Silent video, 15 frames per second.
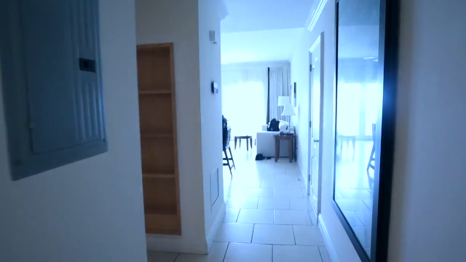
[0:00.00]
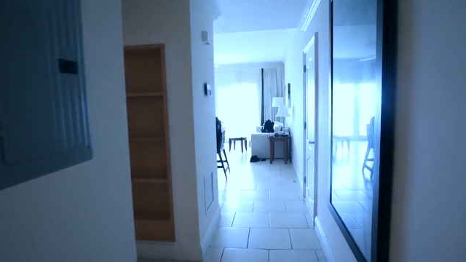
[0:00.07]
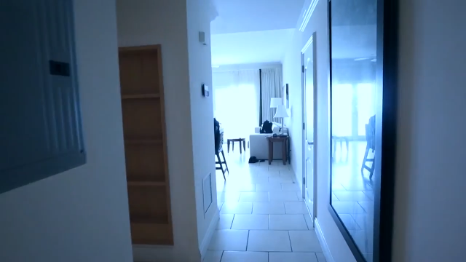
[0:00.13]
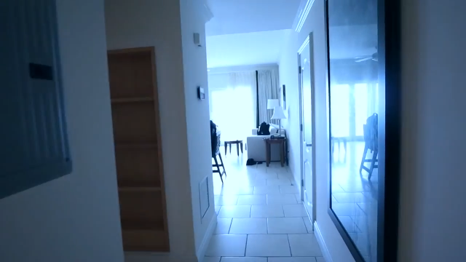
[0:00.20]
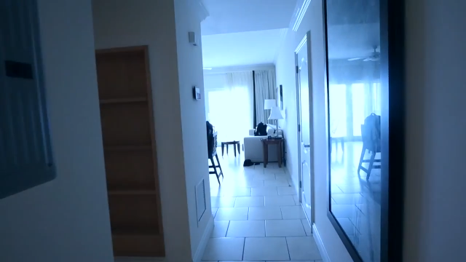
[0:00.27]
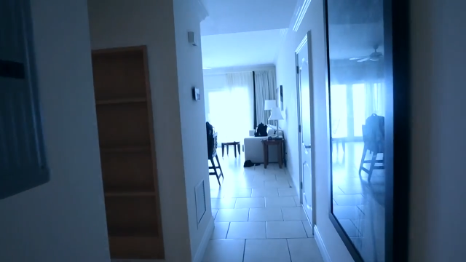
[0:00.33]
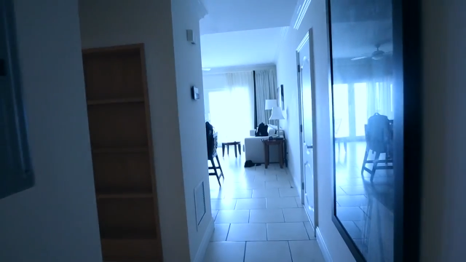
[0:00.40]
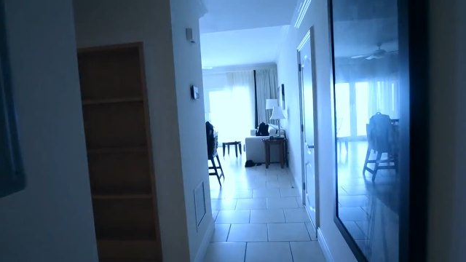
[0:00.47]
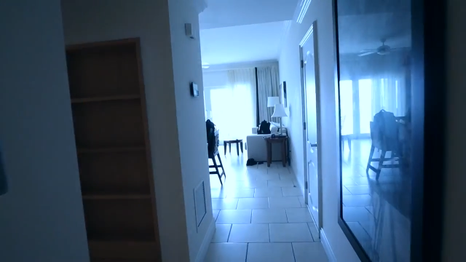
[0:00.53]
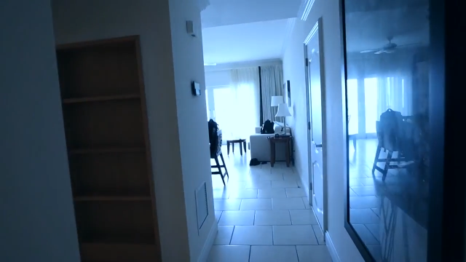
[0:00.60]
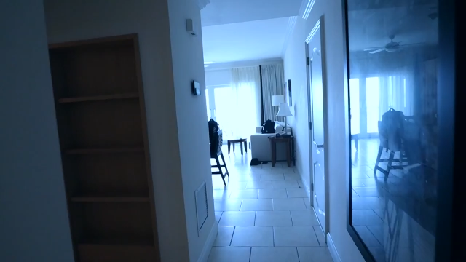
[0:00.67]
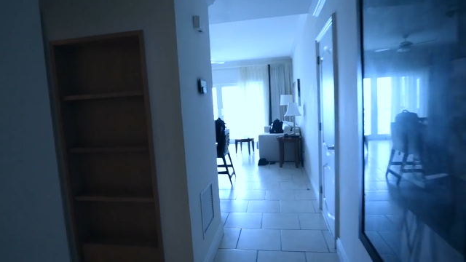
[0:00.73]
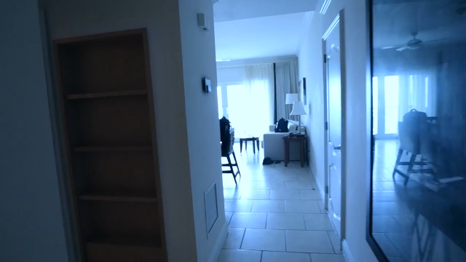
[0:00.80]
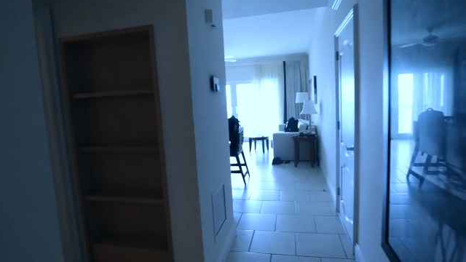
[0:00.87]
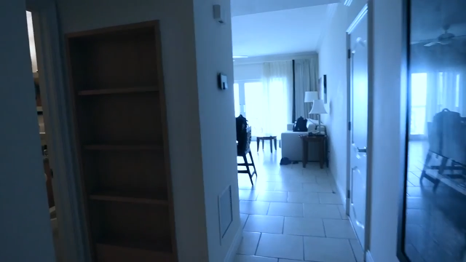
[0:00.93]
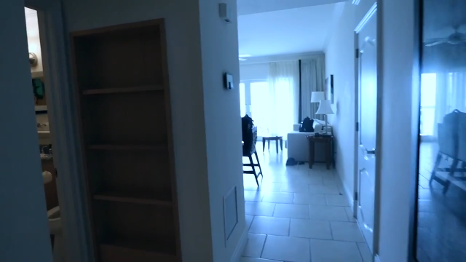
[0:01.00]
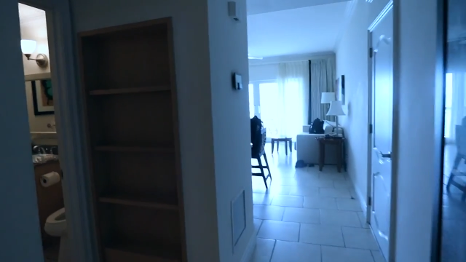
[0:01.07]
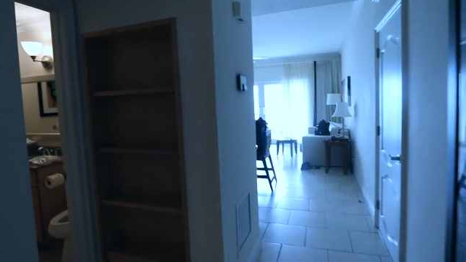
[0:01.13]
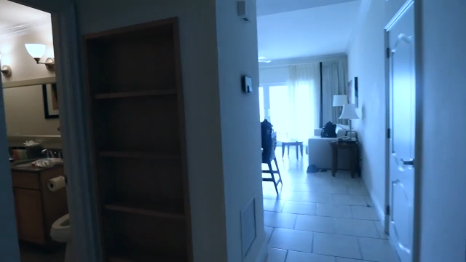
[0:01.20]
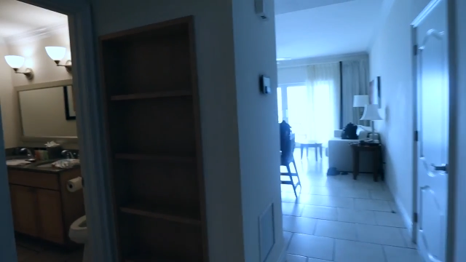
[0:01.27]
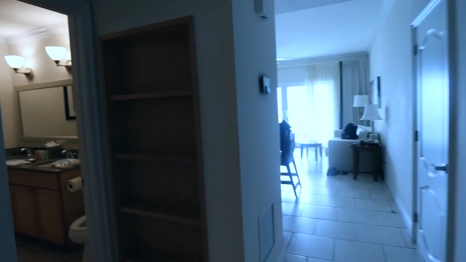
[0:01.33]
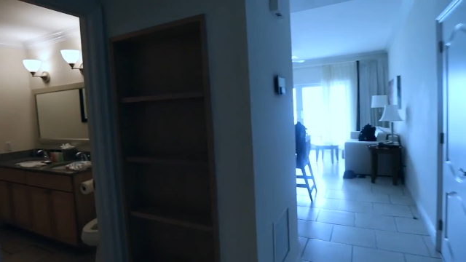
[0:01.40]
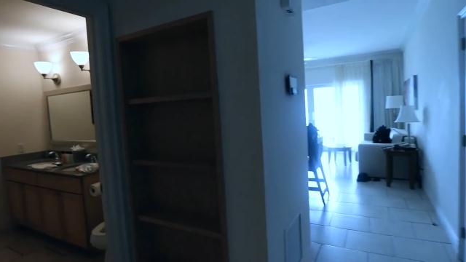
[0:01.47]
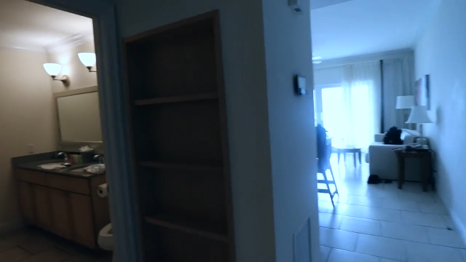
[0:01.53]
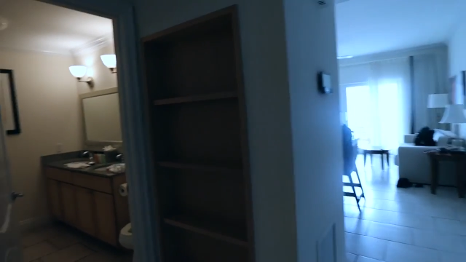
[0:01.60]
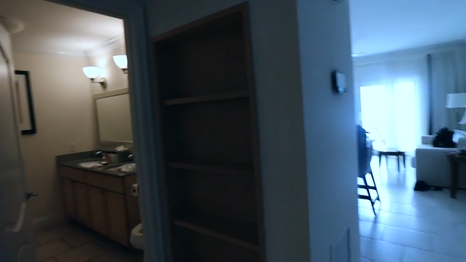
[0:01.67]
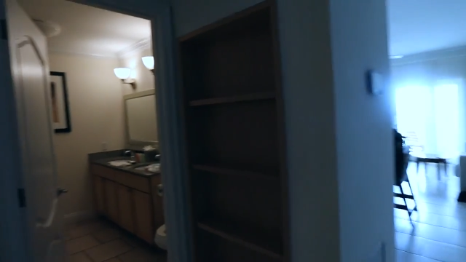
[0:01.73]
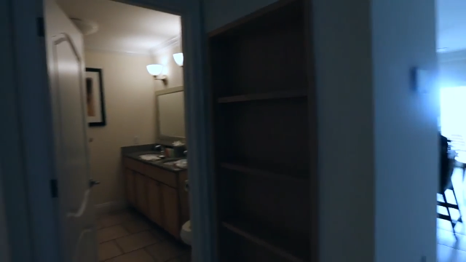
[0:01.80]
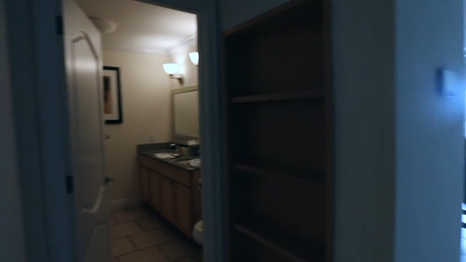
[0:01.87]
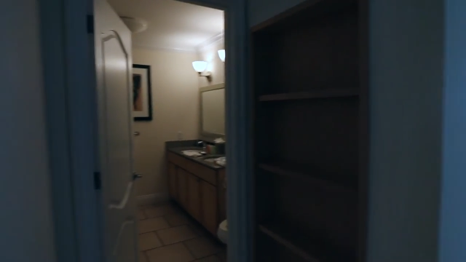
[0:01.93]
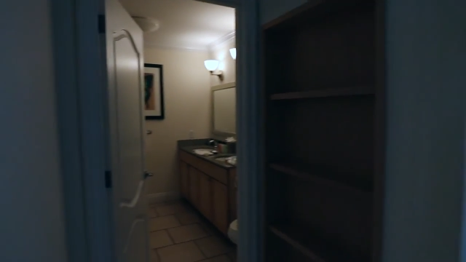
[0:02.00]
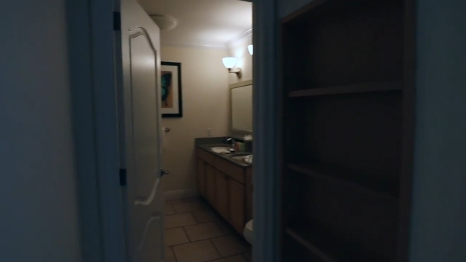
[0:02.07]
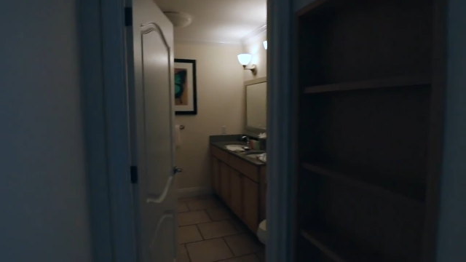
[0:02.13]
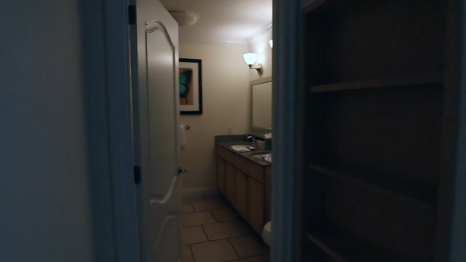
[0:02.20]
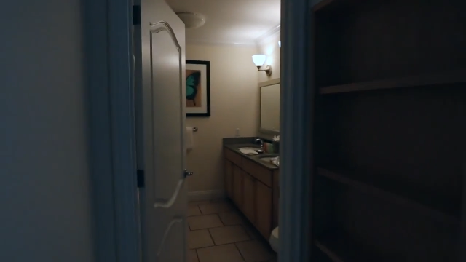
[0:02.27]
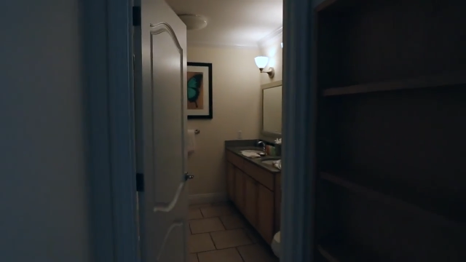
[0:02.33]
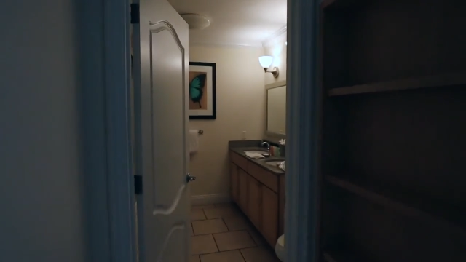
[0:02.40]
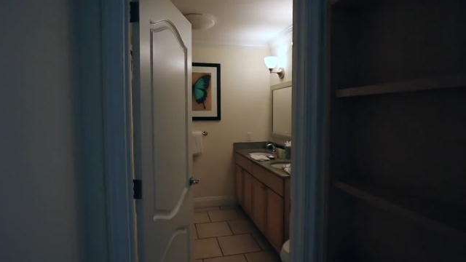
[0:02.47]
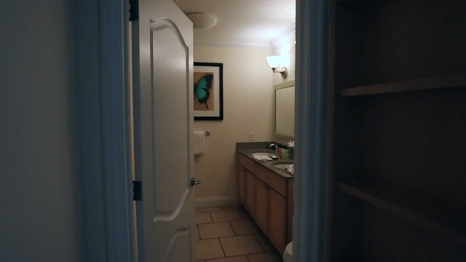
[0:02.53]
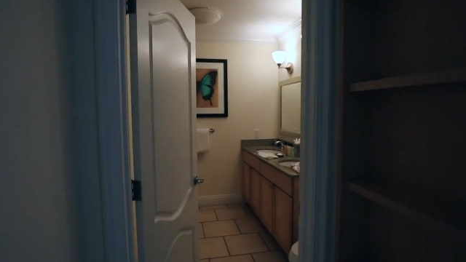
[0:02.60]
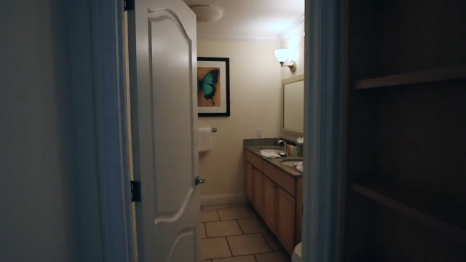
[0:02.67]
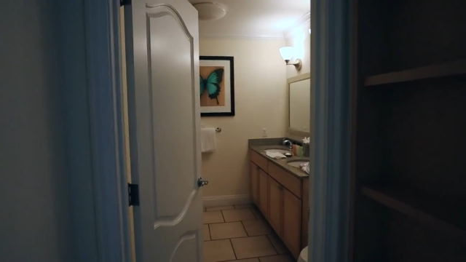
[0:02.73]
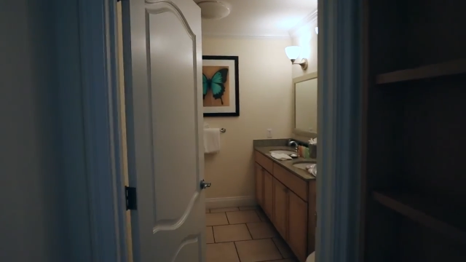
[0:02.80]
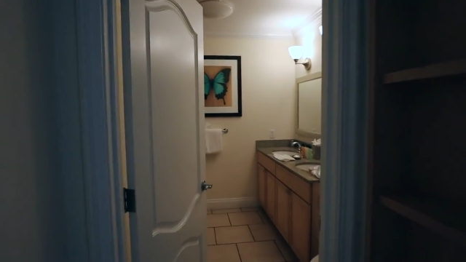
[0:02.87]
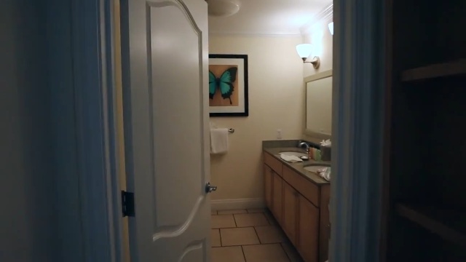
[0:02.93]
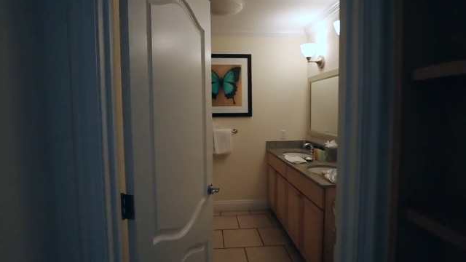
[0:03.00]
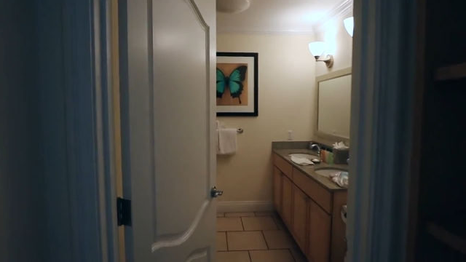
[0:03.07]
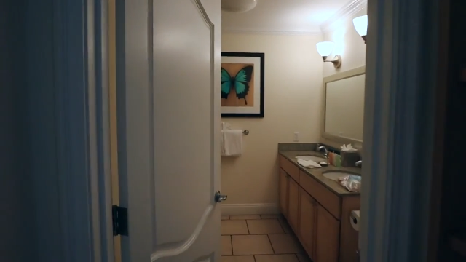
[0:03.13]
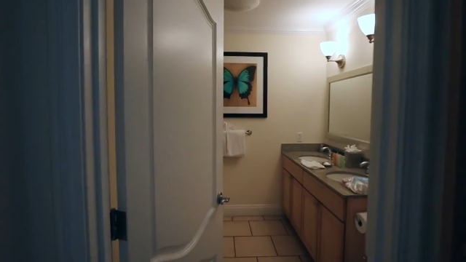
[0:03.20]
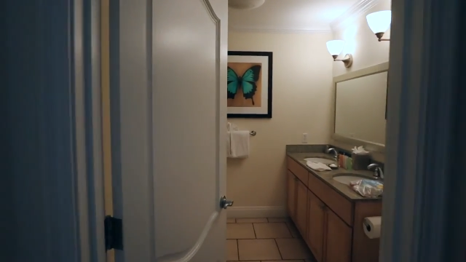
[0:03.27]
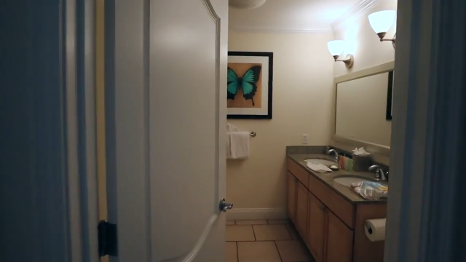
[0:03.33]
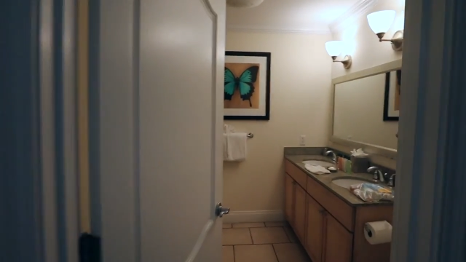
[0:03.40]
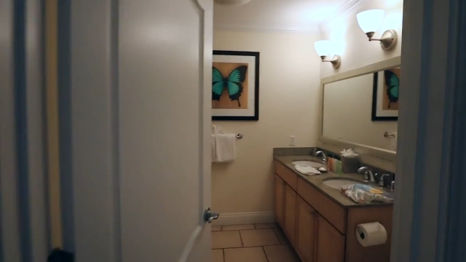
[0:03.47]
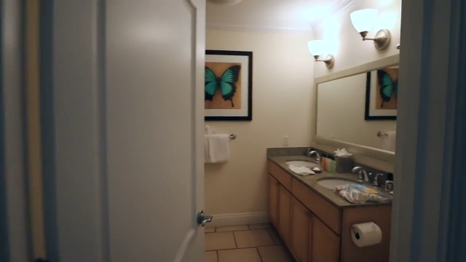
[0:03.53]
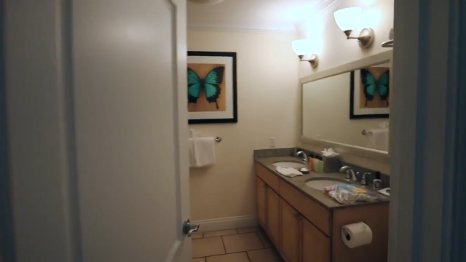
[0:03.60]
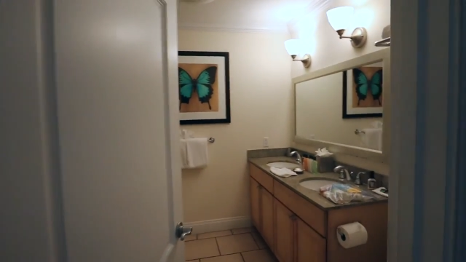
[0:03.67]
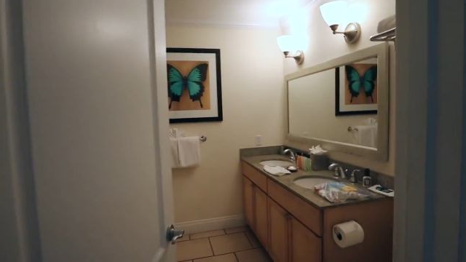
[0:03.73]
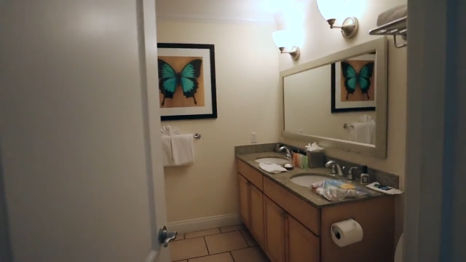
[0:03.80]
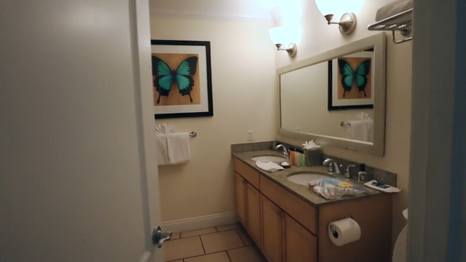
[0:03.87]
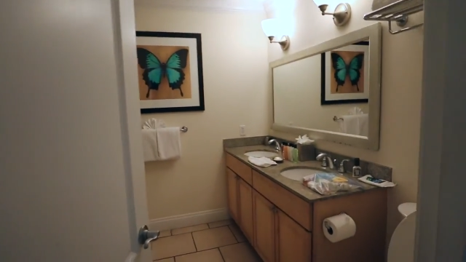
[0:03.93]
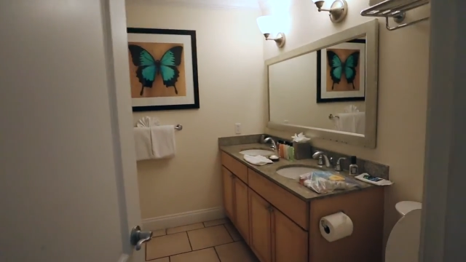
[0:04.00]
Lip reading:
[unreadable: no face in view]